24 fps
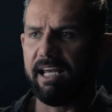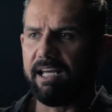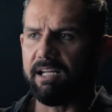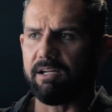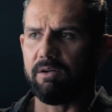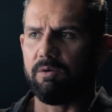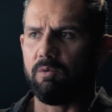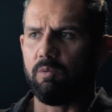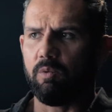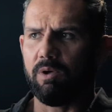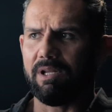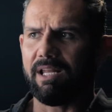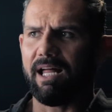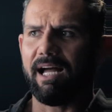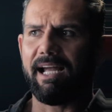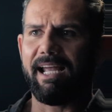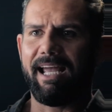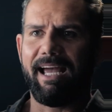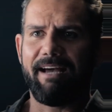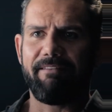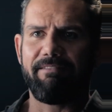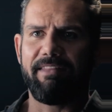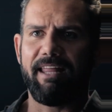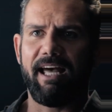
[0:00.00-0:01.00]
again will
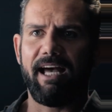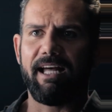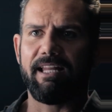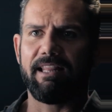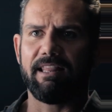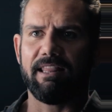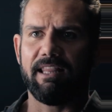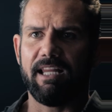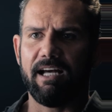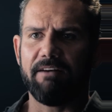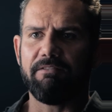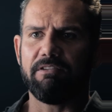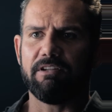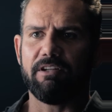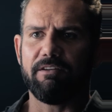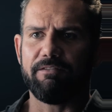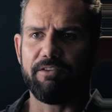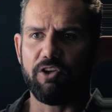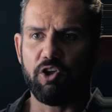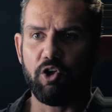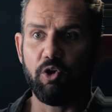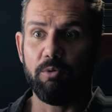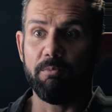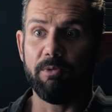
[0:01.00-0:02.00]
I have that
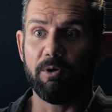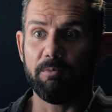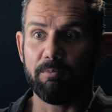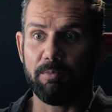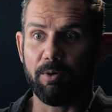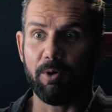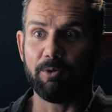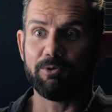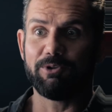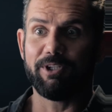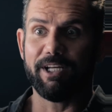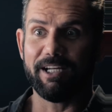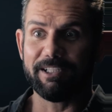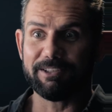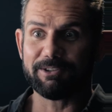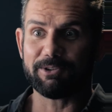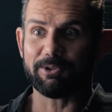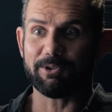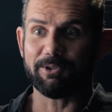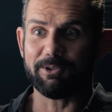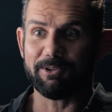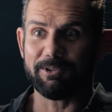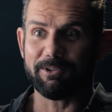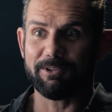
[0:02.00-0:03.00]
level of human
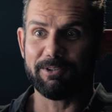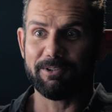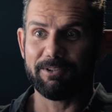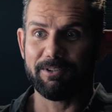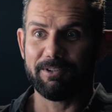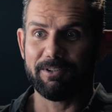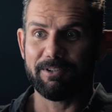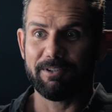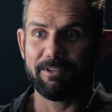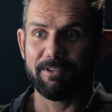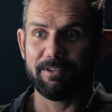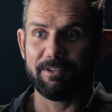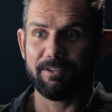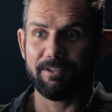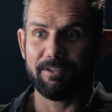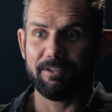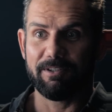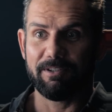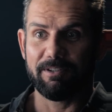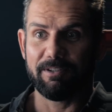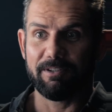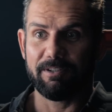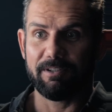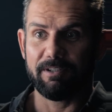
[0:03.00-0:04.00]
potential,
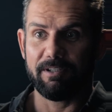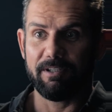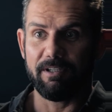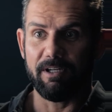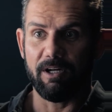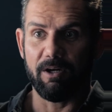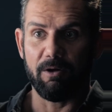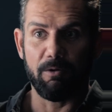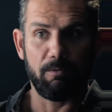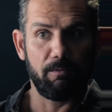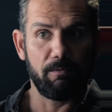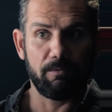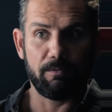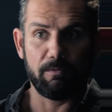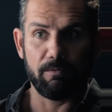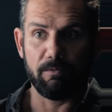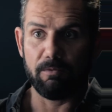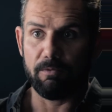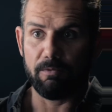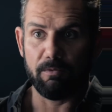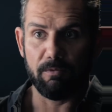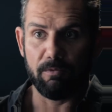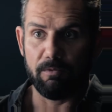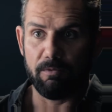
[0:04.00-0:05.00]
you know,
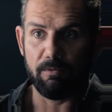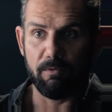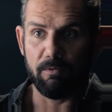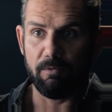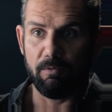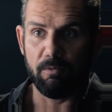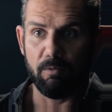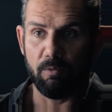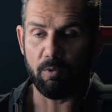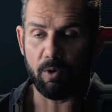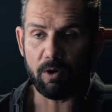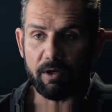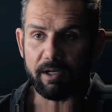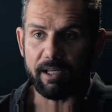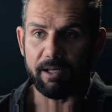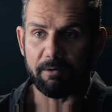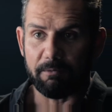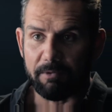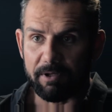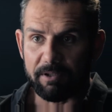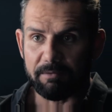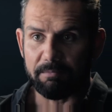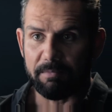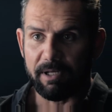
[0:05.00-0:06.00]

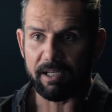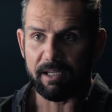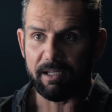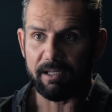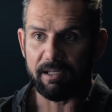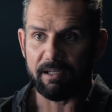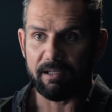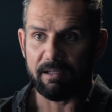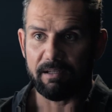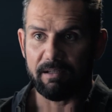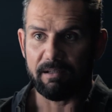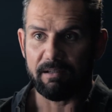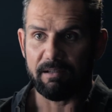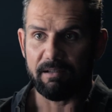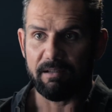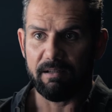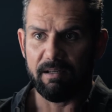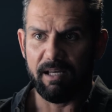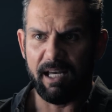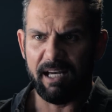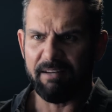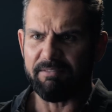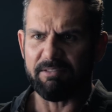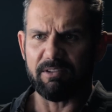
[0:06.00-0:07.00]
working with
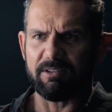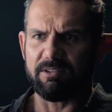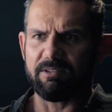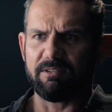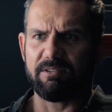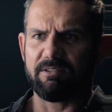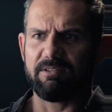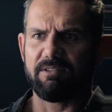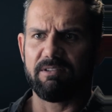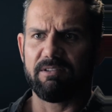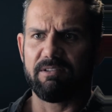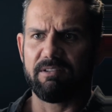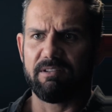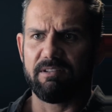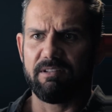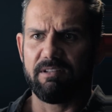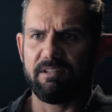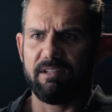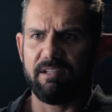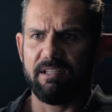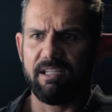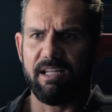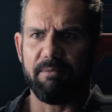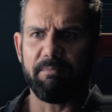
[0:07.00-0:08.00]
me, ever.
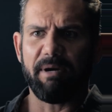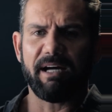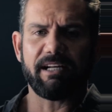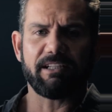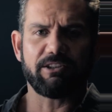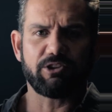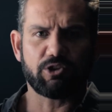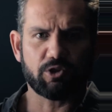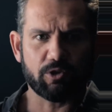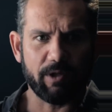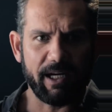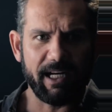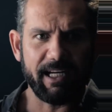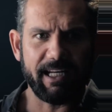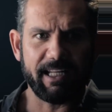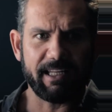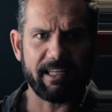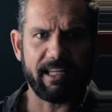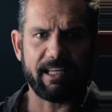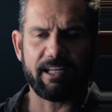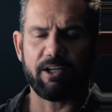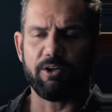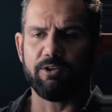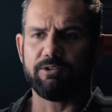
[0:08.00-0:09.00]
The amount of
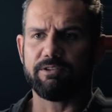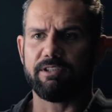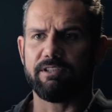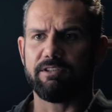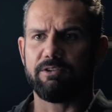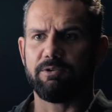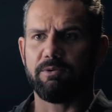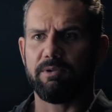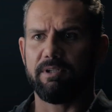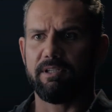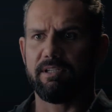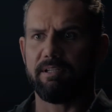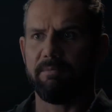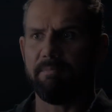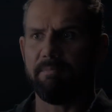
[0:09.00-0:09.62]
training that goes into